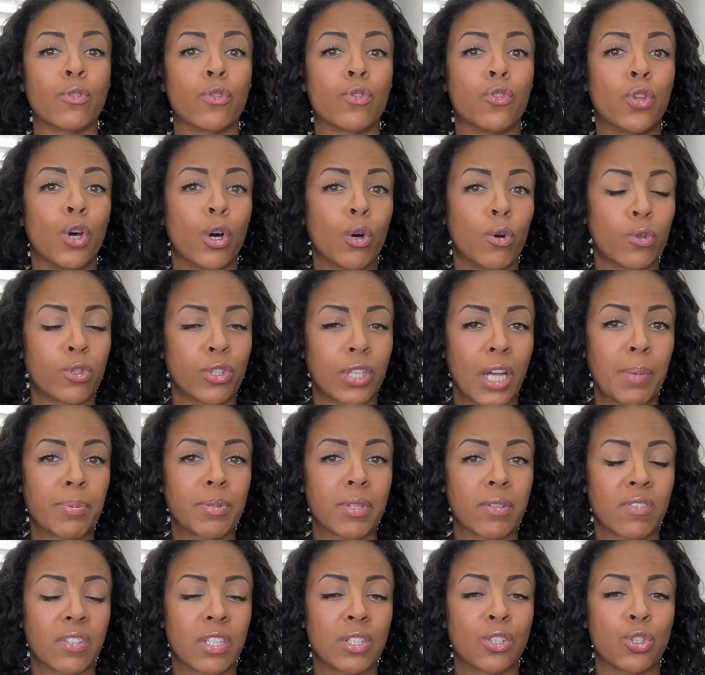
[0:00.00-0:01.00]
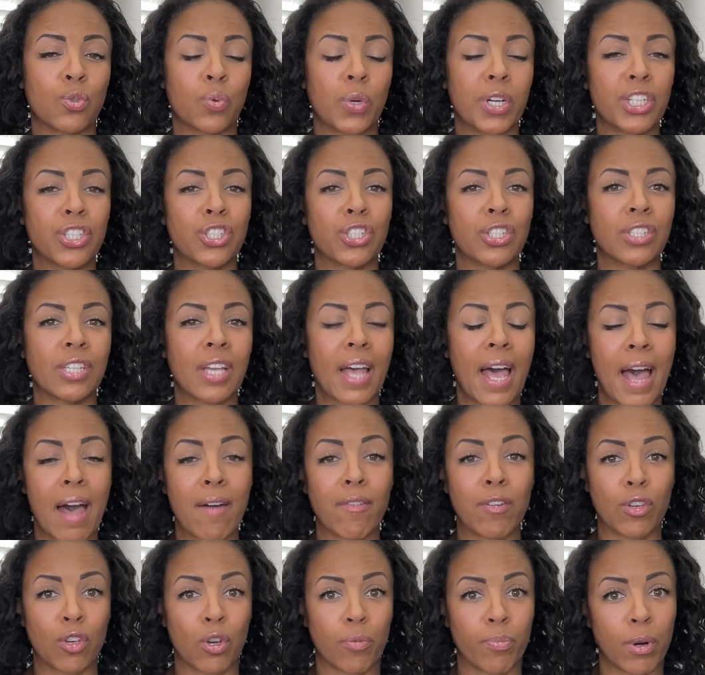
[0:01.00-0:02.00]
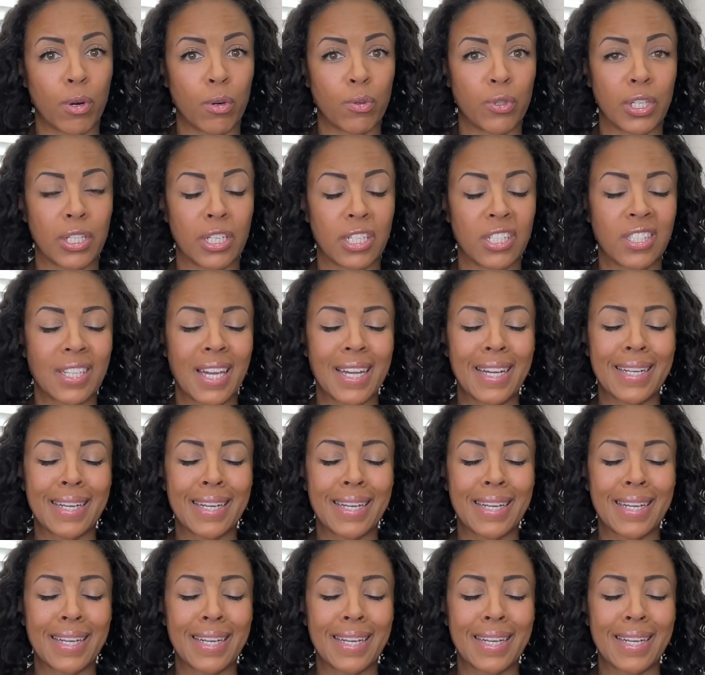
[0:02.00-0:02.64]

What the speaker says: Those types of situations, having your protein intake